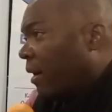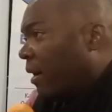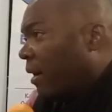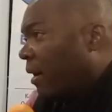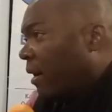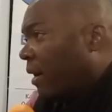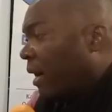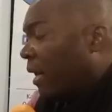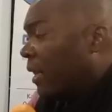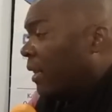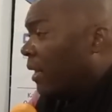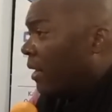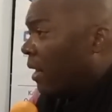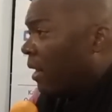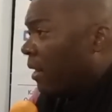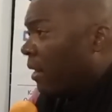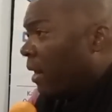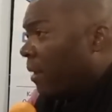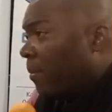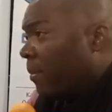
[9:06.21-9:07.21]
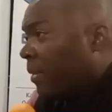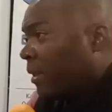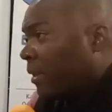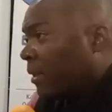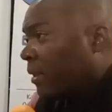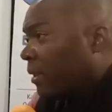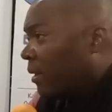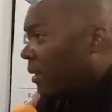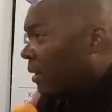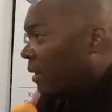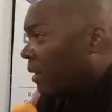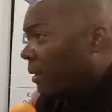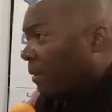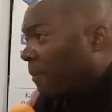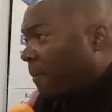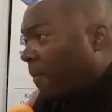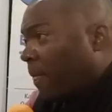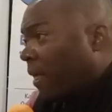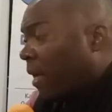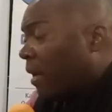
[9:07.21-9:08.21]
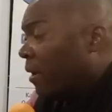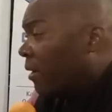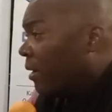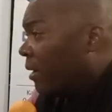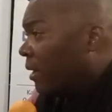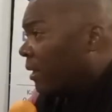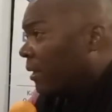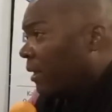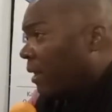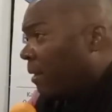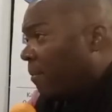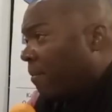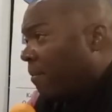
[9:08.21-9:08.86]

And the dynamics, they're not the same.